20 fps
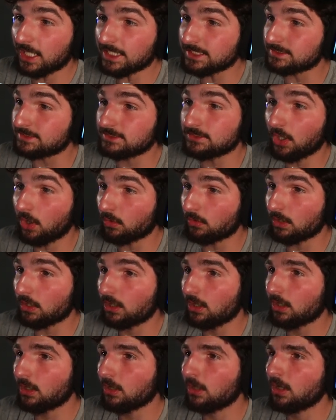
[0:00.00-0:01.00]
lights don't...
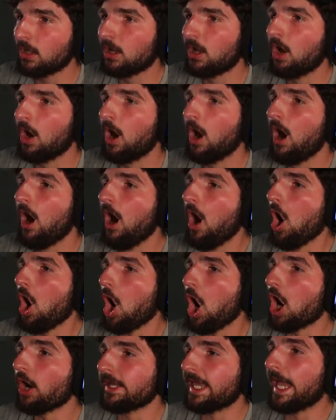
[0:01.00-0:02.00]

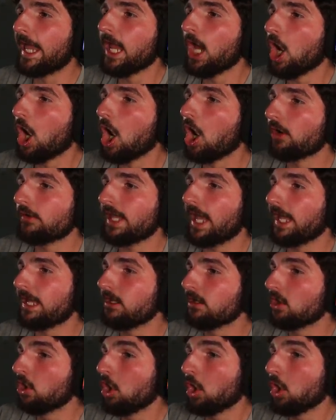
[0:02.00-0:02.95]
Okay, okay!